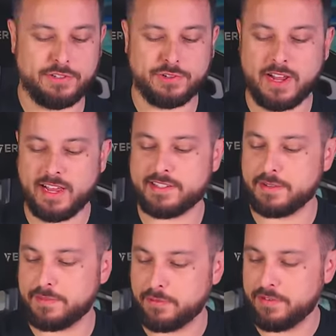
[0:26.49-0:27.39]
try
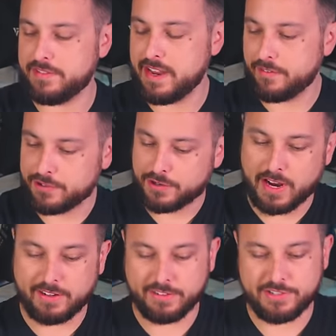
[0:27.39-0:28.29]
something we've never
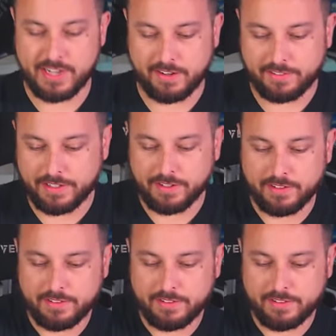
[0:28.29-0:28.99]
tried on the channel here.